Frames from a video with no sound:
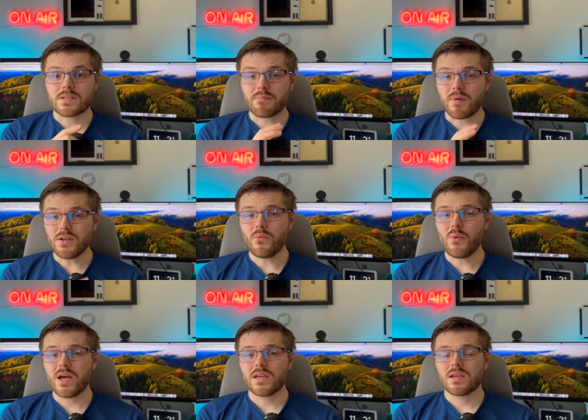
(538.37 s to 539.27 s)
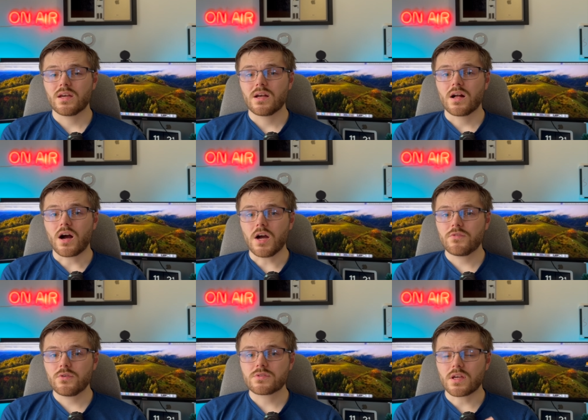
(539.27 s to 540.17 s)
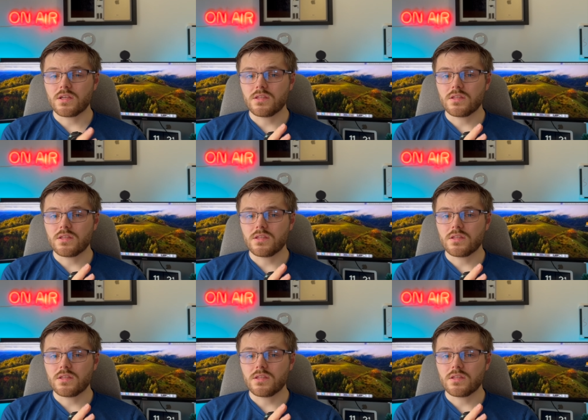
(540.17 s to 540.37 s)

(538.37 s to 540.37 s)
And by the way, I've used a